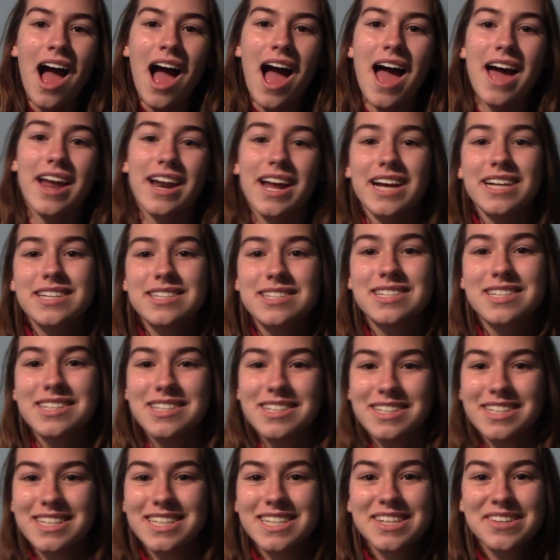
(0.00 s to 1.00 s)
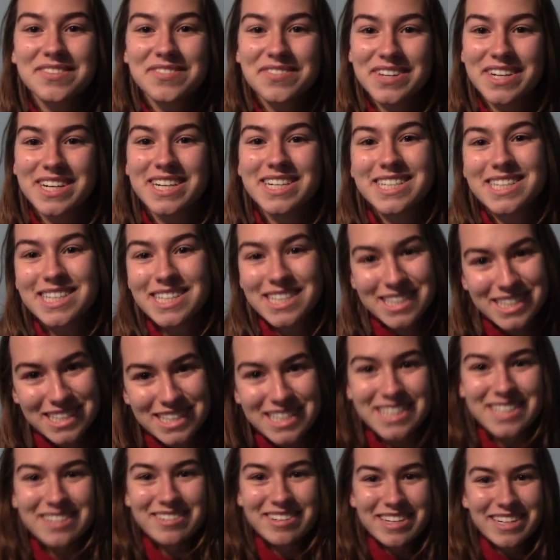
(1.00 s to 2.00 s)
and I still need to finish the
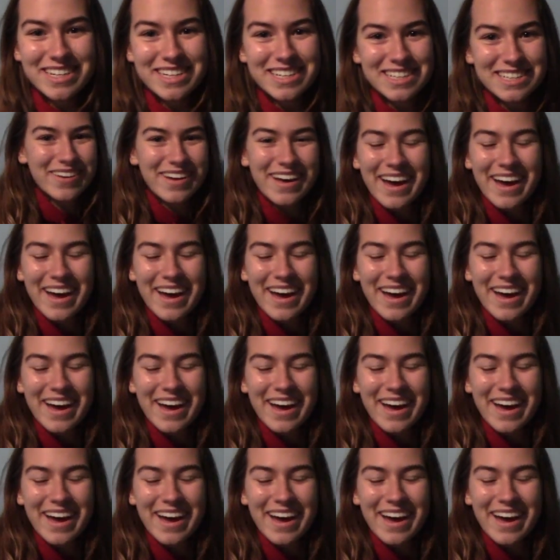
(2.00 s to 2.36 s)
series.